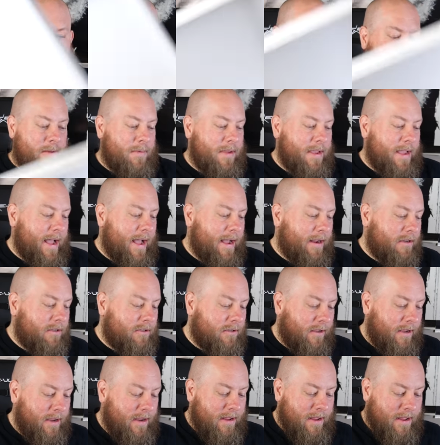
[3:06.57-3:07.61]
Let me
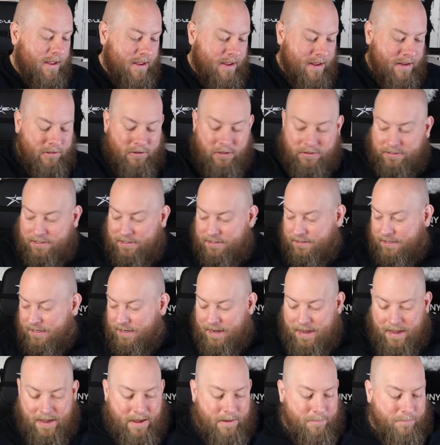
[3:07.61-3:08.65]
actually look this thing
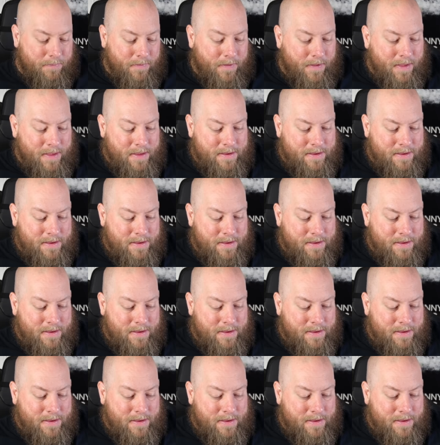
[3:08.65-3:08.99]
up.